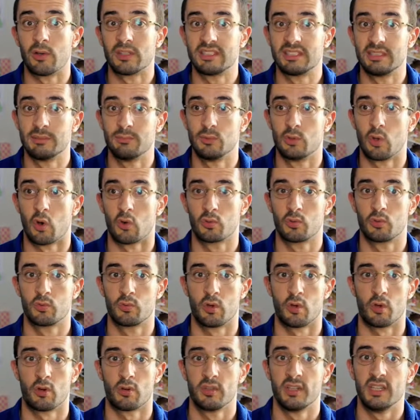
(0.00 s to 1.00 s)
team door to
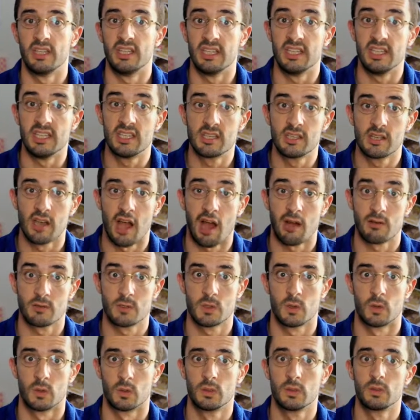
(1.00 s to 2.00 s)
door in each
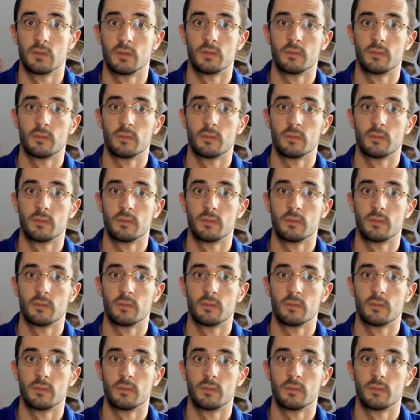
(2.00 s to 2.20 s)
household.